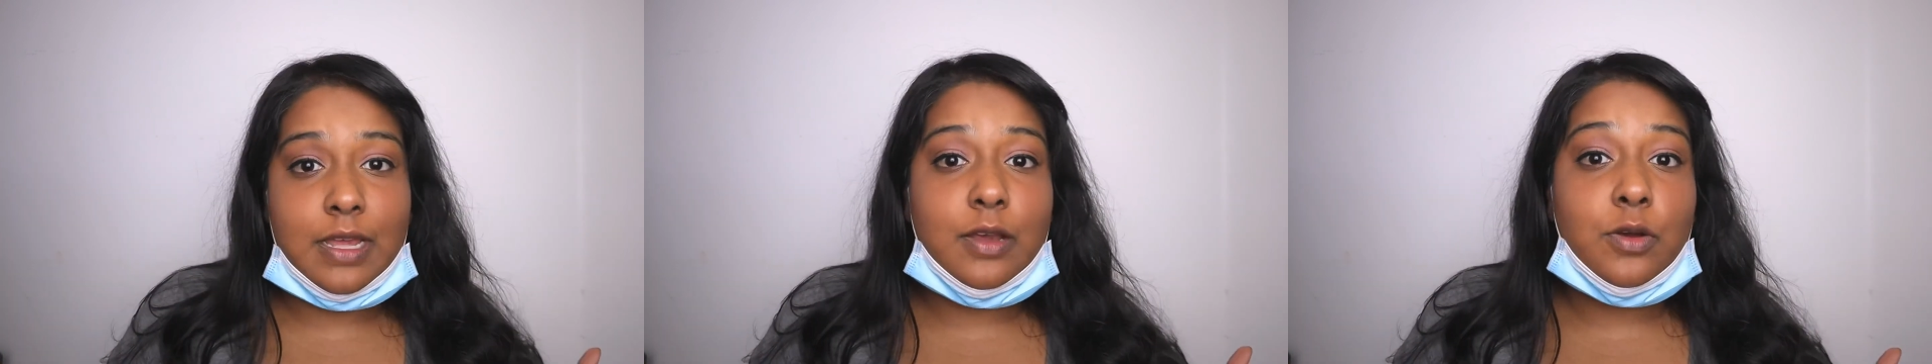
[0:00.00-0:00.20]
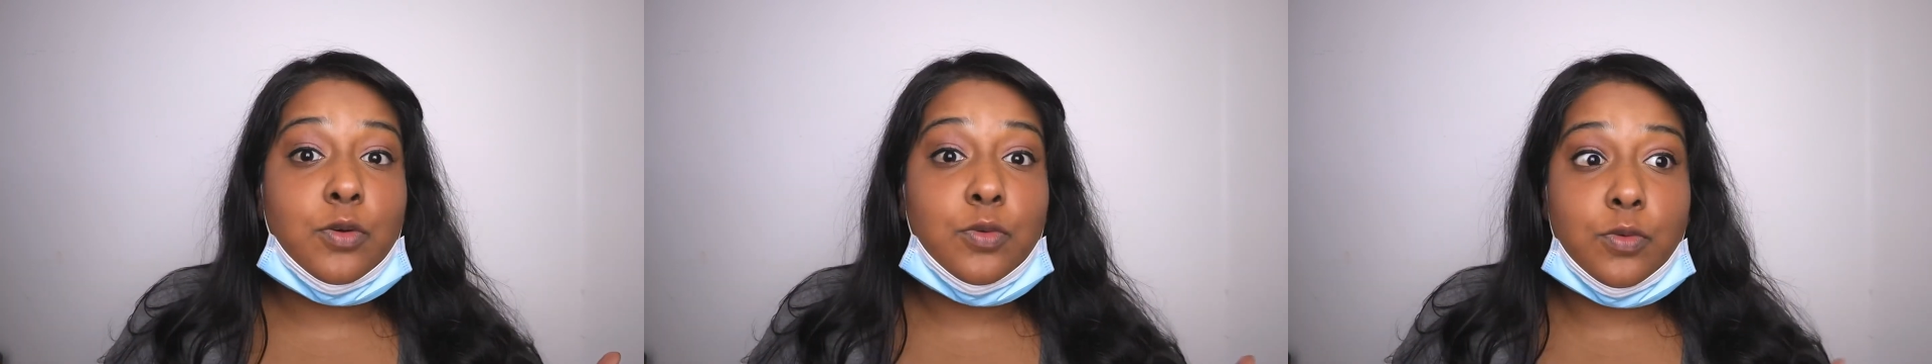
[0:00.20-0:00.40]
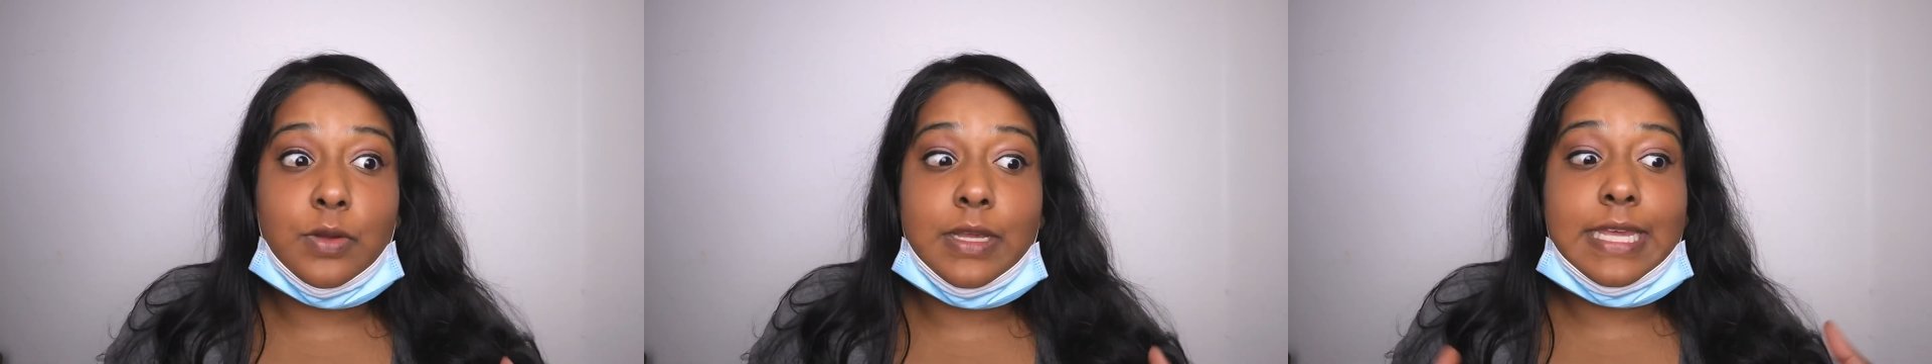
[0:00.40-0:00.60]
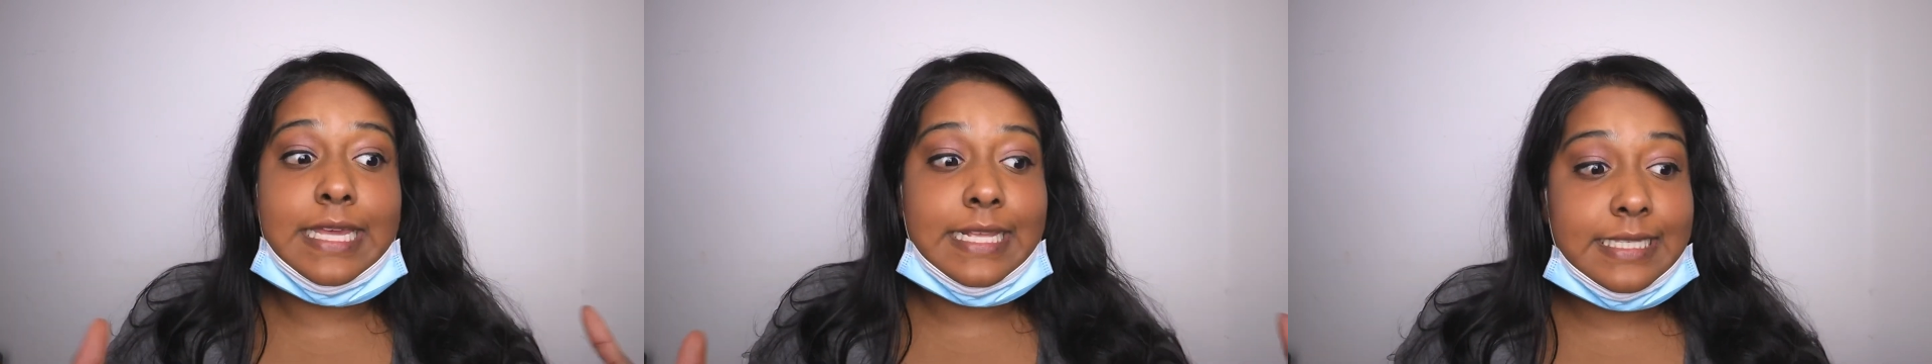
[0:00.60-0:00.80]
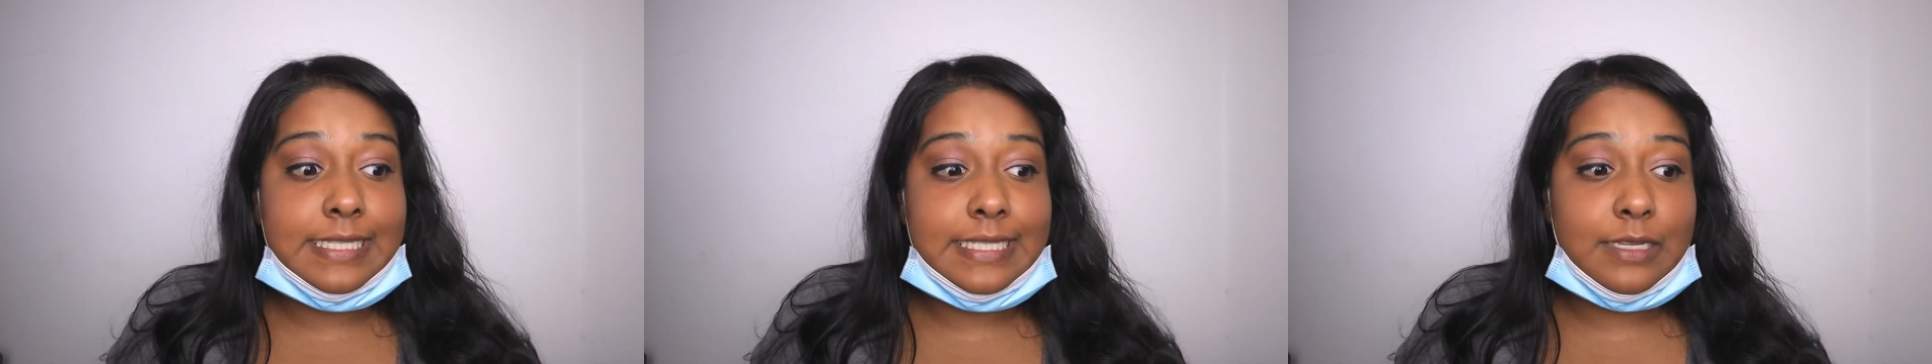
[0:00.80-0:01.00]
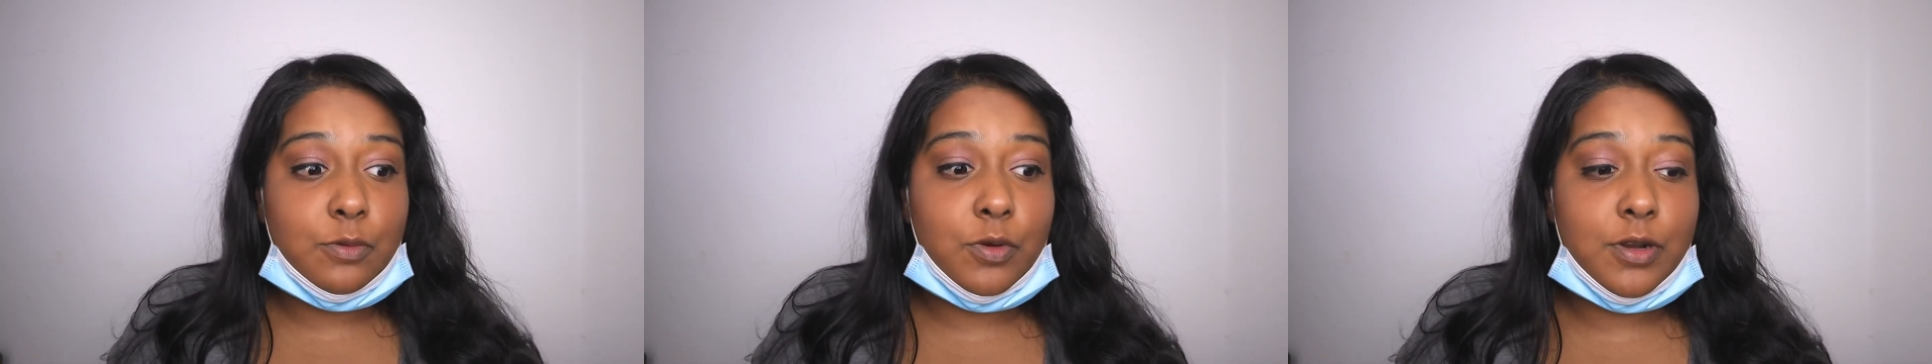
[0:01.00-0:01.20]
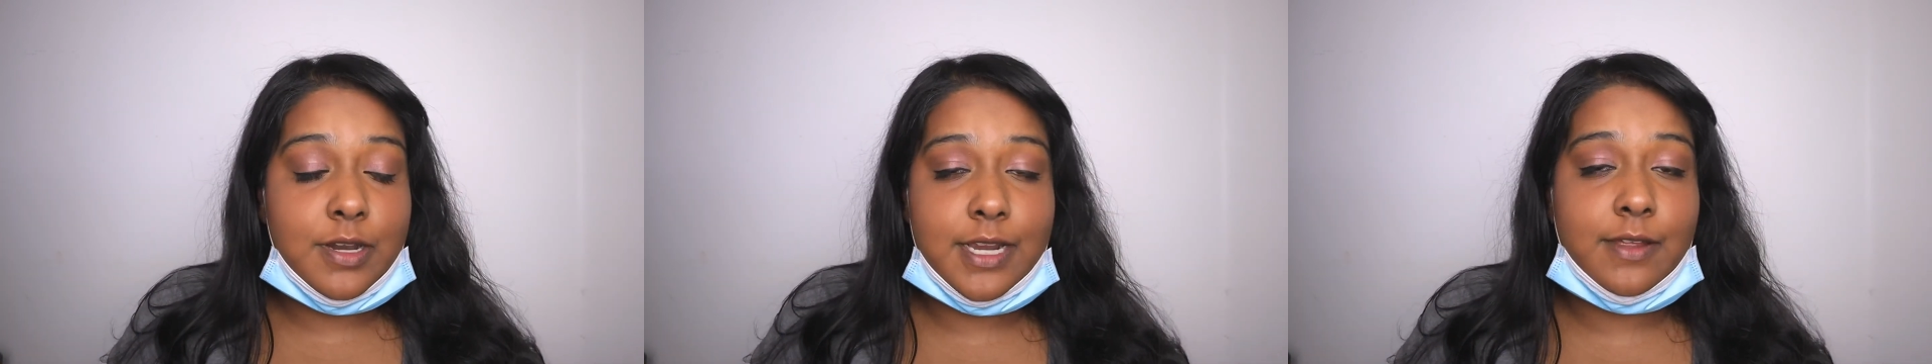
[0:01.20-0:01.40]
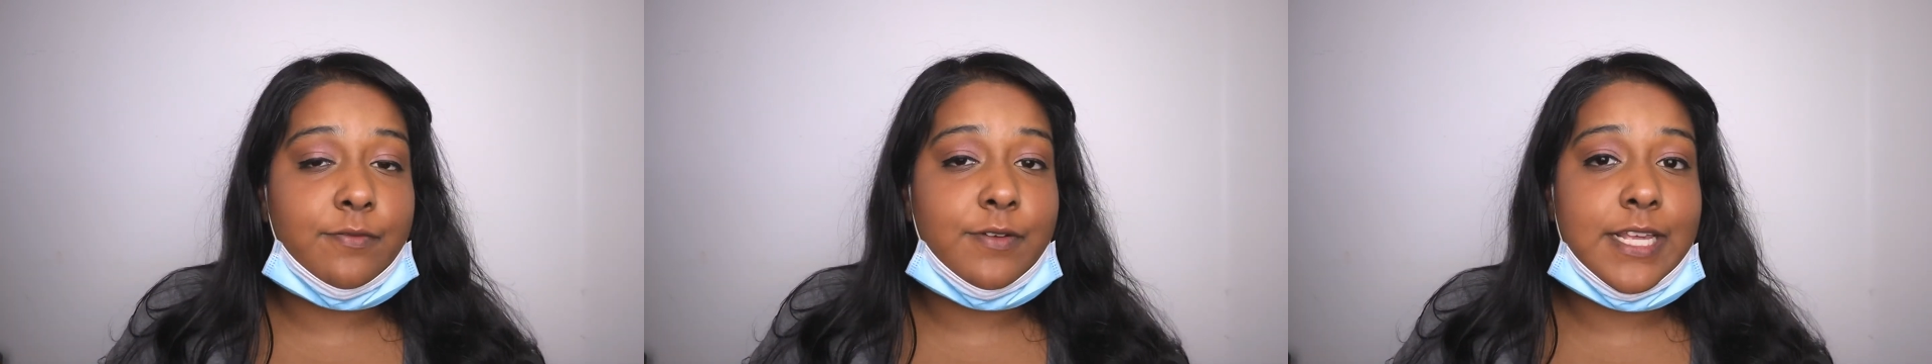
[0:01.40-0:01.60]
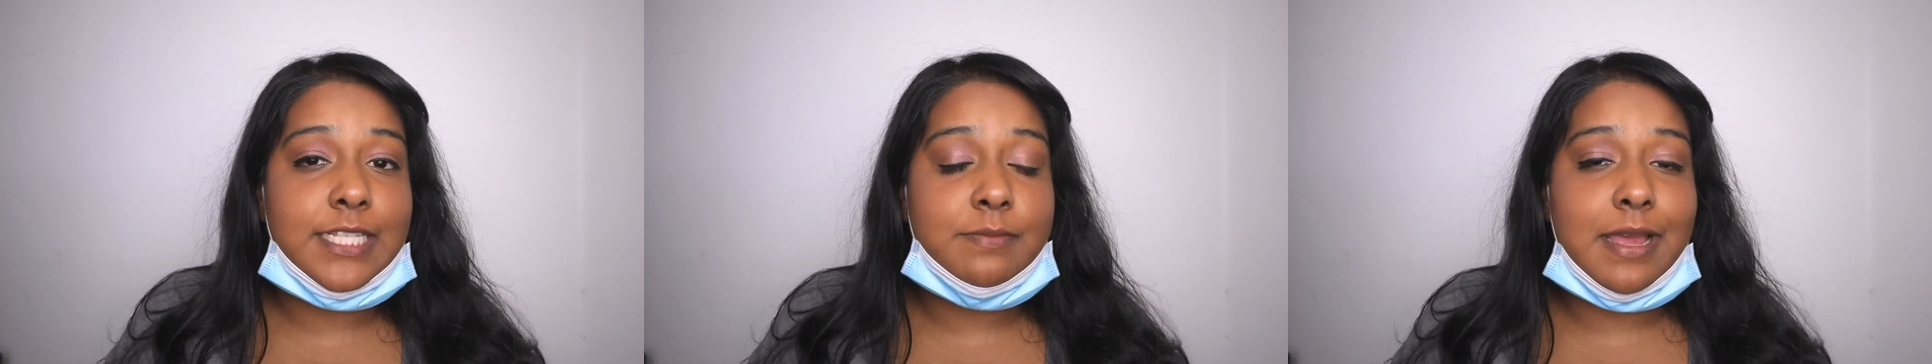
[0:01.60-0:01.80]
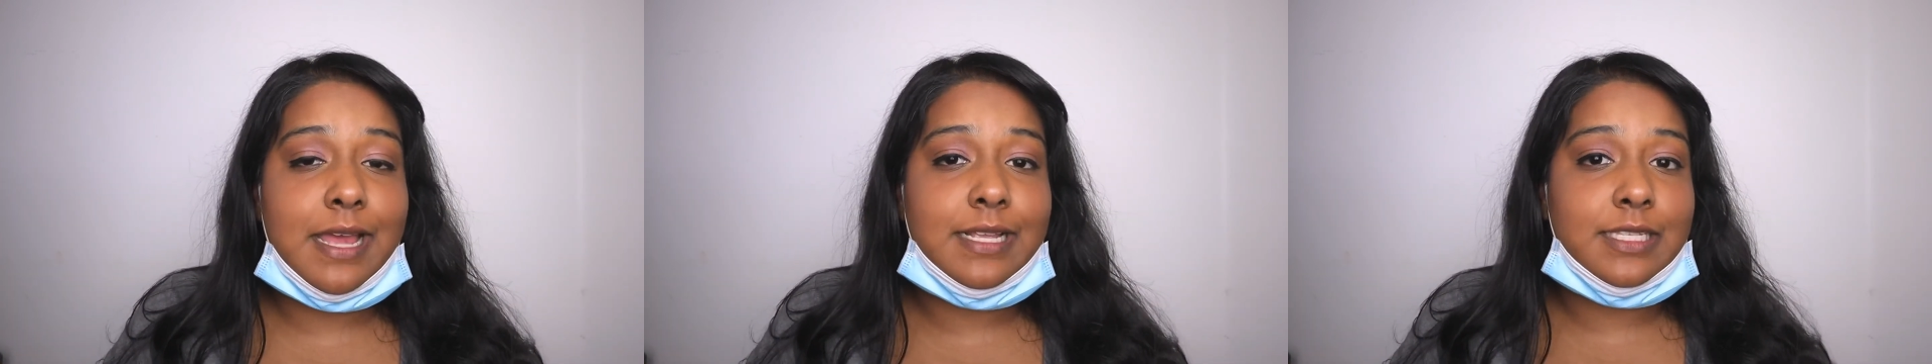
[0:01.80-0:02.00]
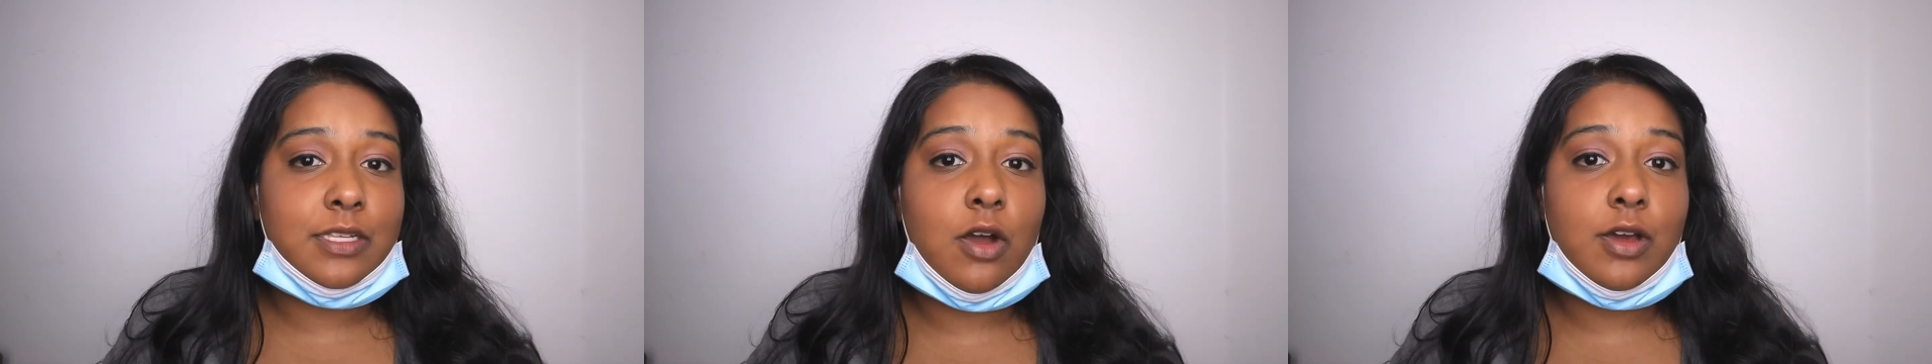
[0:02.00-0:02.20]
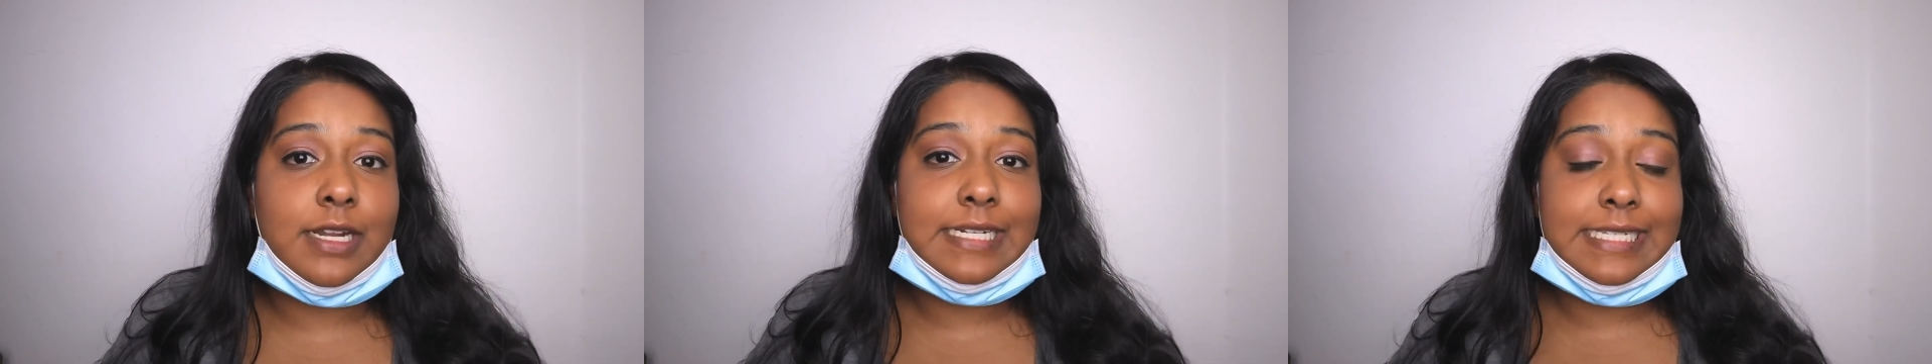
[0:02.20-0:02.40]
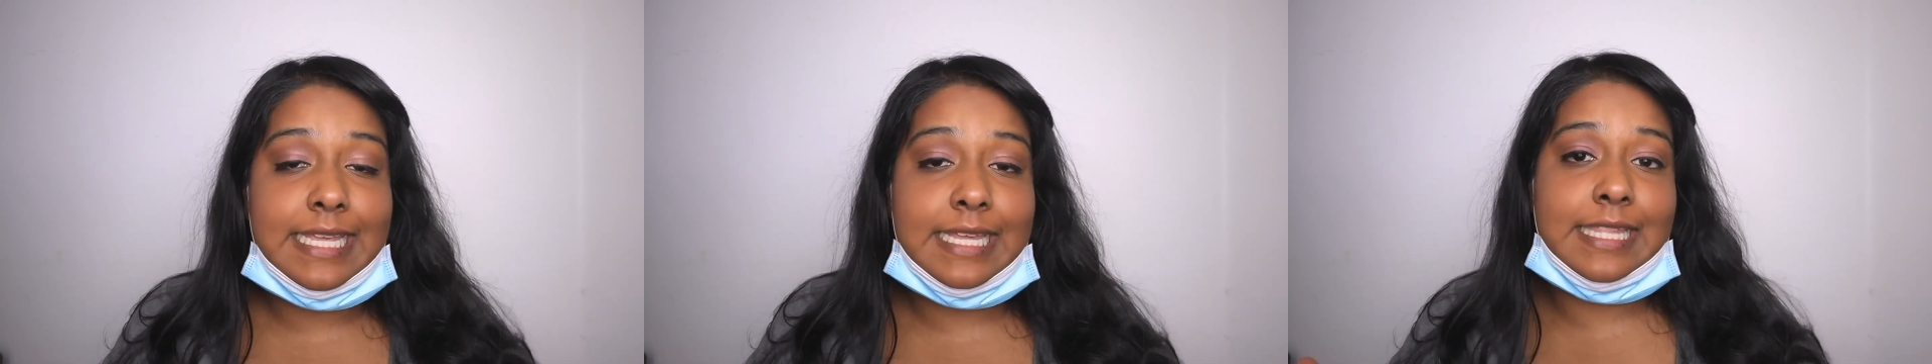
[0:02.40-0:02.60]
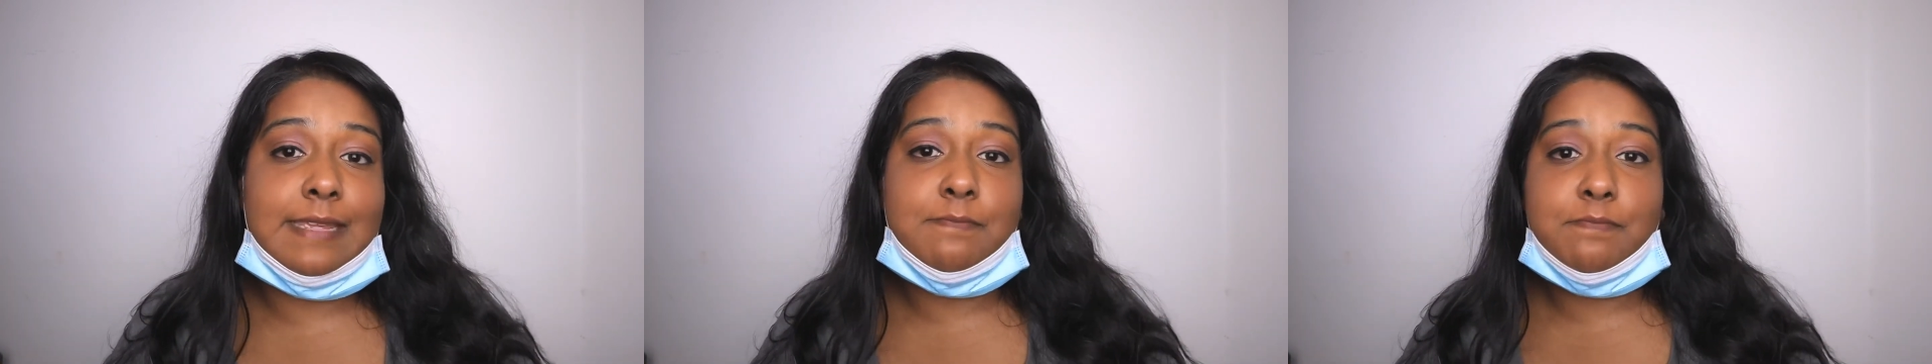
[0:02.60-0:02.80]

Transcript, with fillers: who is wearing a face mask on a daily